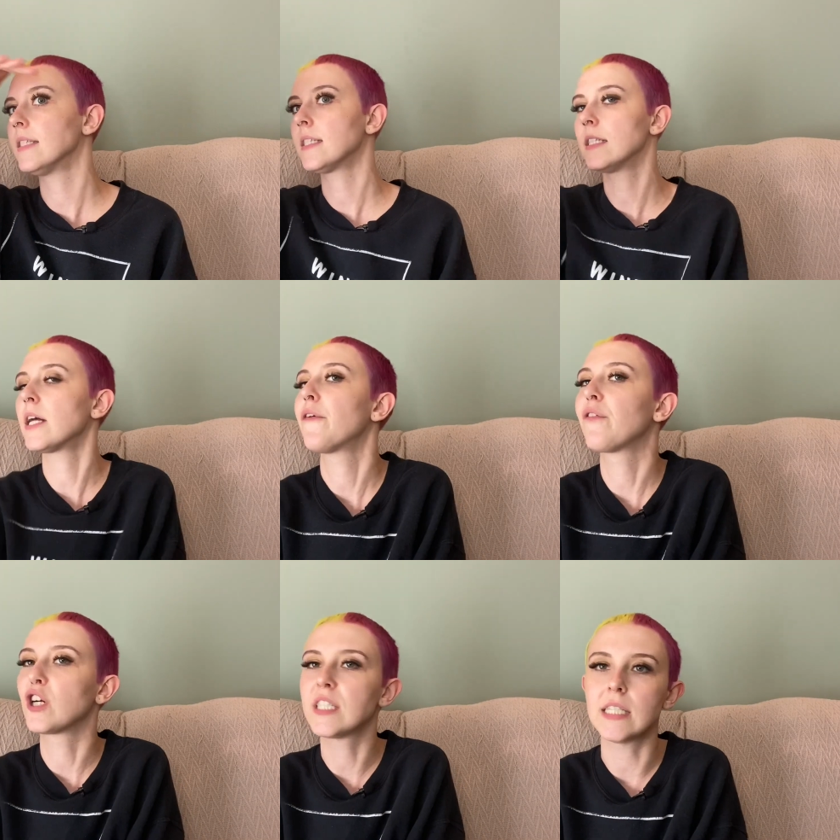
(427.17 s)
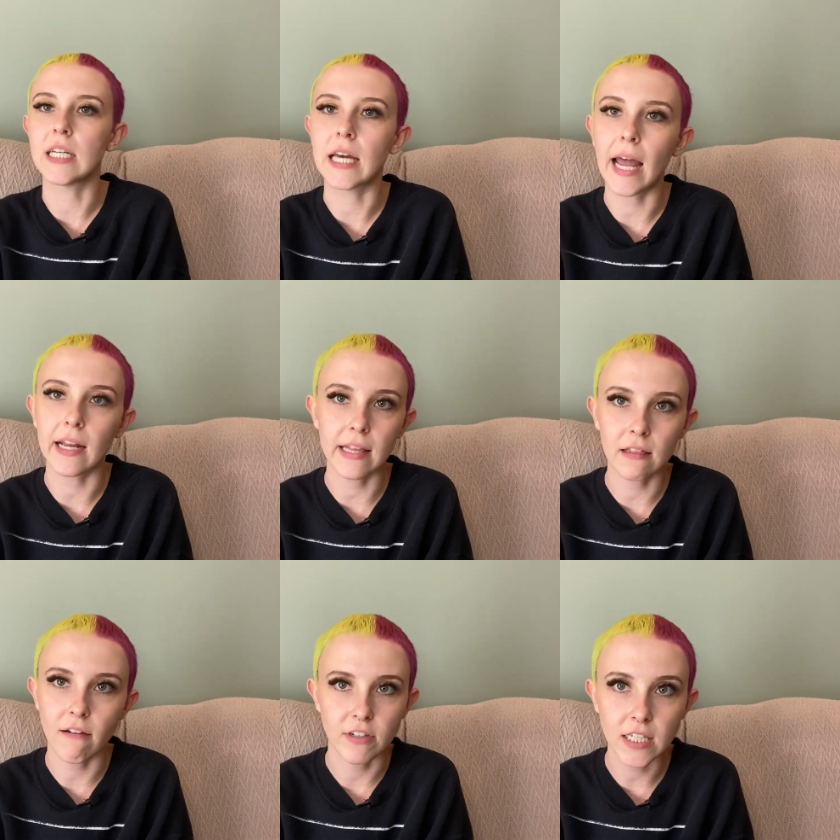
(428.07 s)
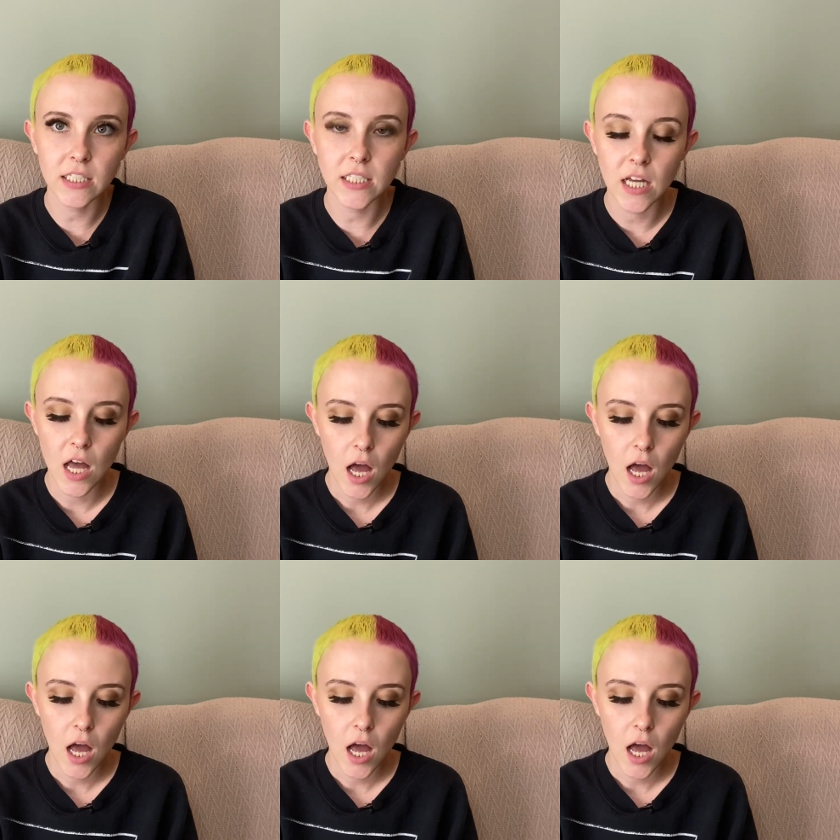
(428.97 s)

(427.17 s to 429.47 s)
since I first did it, and I love it.